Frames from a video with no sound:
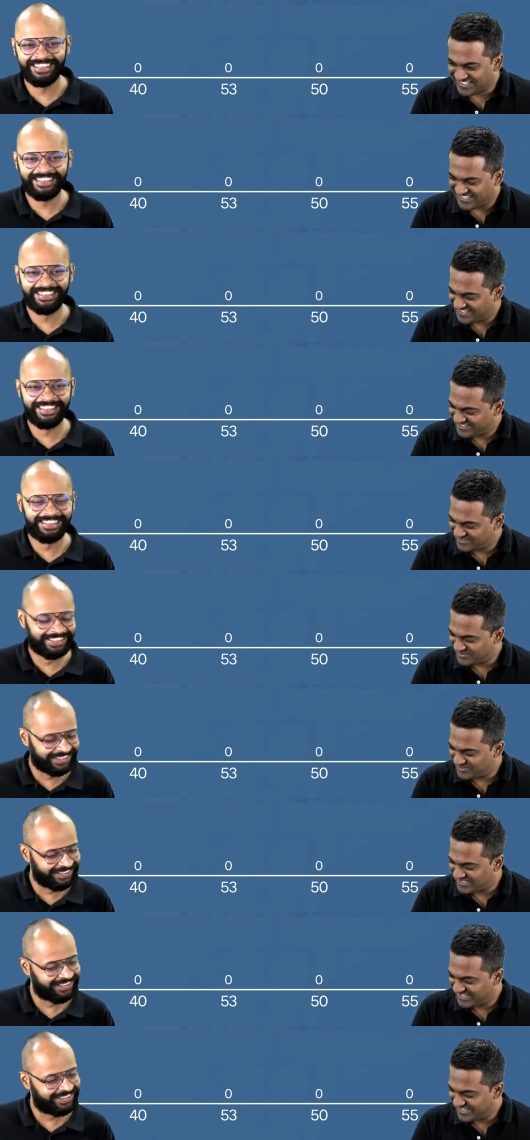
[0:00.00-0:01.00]
Speaker 1: Okay,
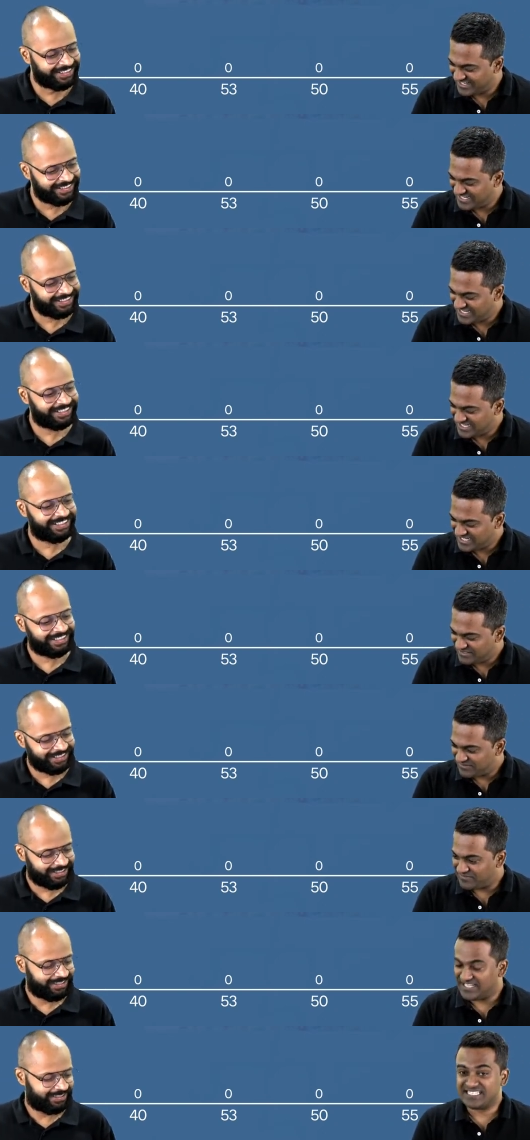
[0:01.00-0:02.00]
Speaker 2: cool.
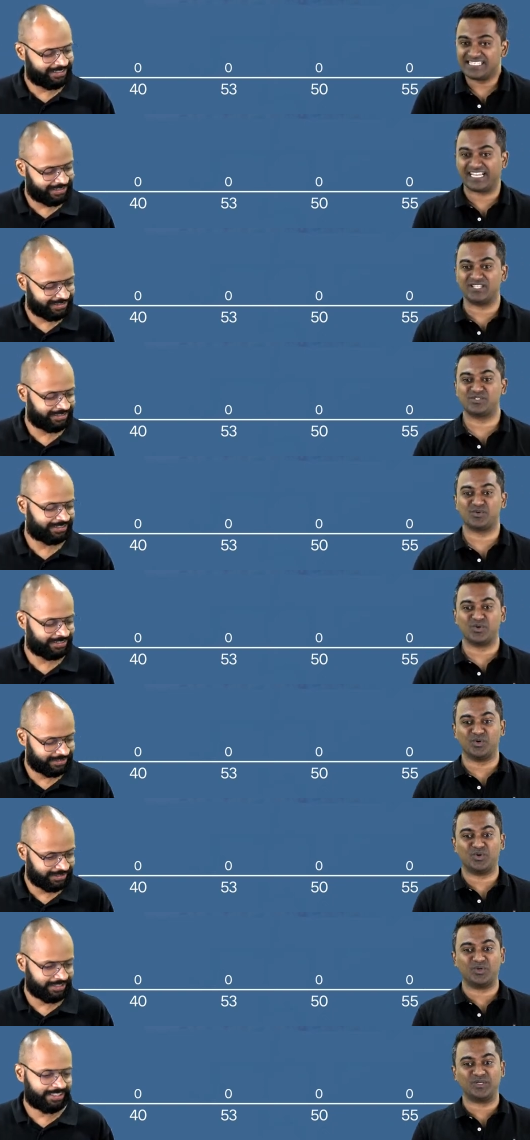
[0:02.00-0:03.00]
15 seconds to
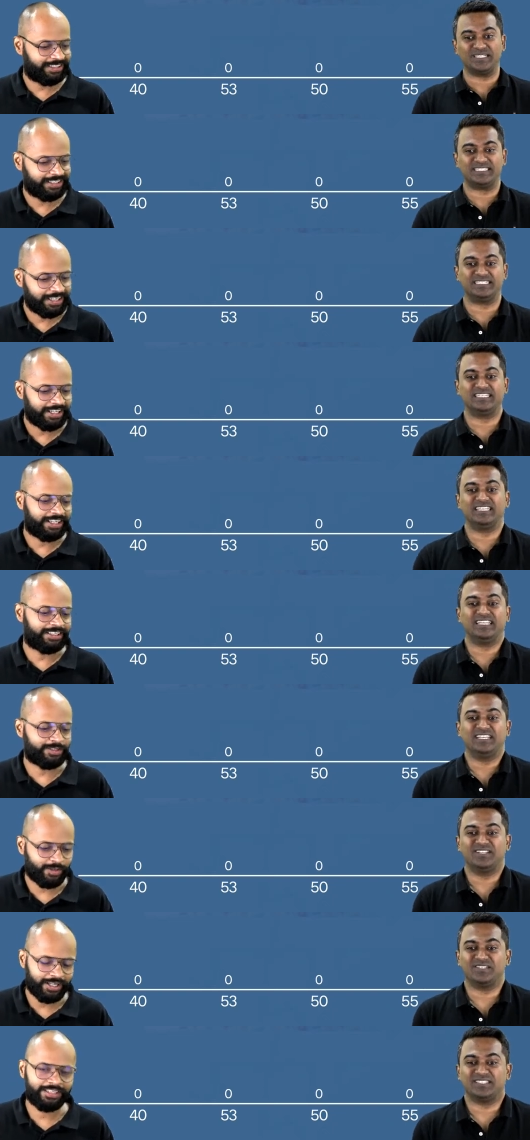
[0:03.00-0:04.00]
go.
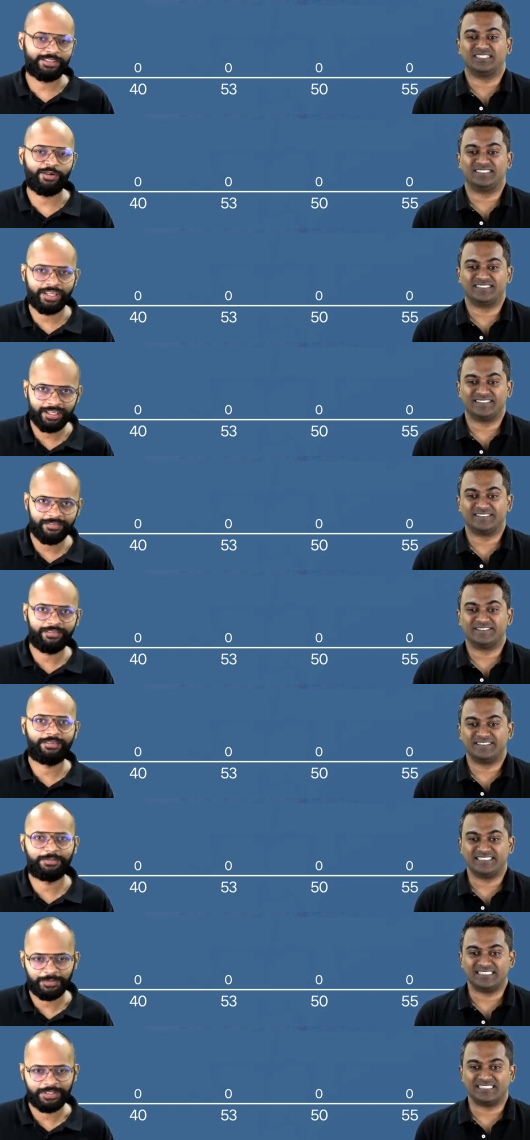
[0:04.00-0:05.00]
It's okay, it's okay.
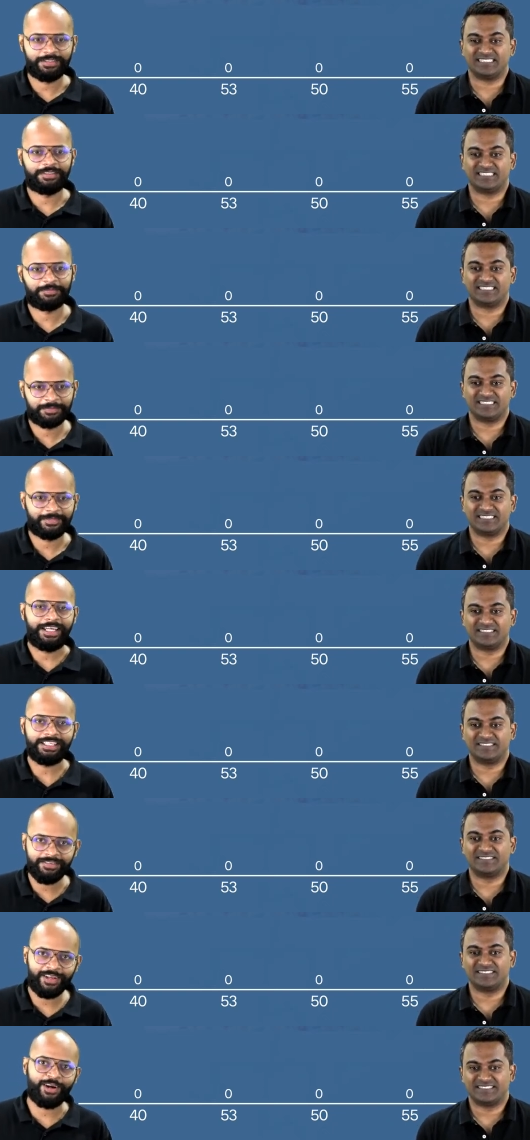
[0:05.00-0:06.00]
Yes. The
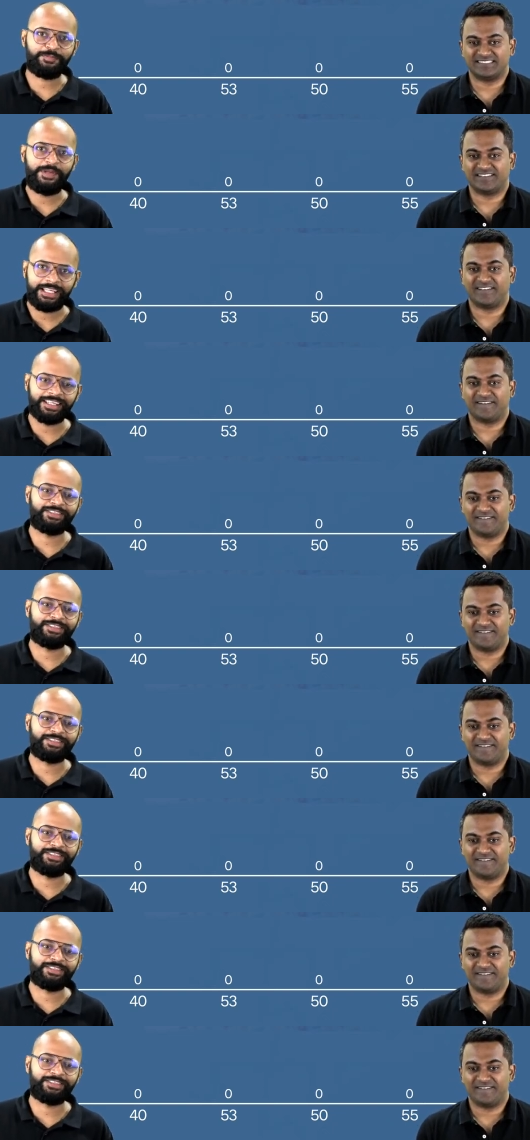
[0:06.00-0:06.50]
Speaker 1: reason we are not speaking